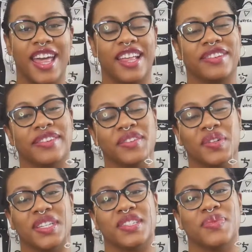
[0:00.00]
Hello
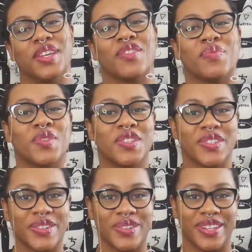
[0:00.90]
everyone, it's me Evermore
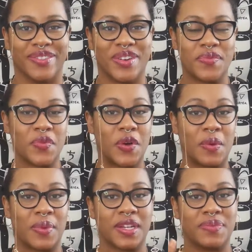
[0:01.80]
Sol and
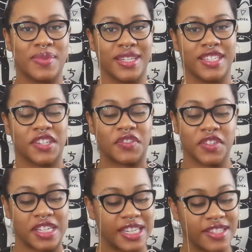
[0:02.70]
welcome back to my channel. For
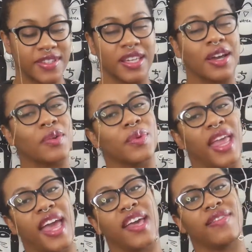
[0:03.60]
today's video we
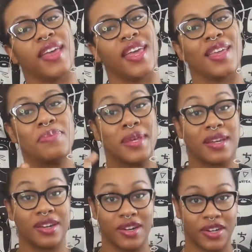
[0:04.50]
have a pick
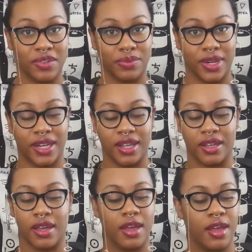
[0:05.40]
a card reading.
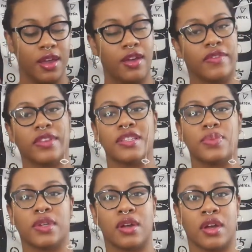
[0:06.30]
This
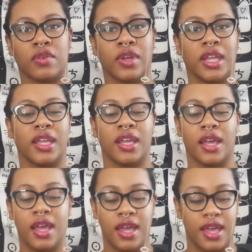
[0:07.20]
pick a card reading
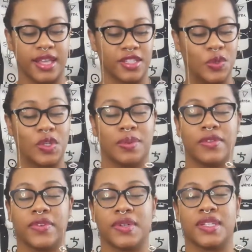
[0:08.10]
is going to be
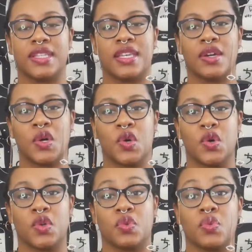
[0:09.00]
focusing
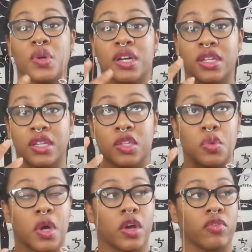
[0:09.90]
on what
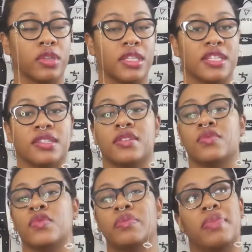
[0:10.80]
you are releasing,
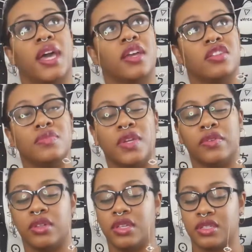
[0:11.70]
what baggage you may be
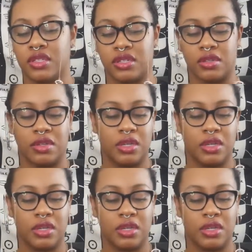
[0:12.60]
releasing,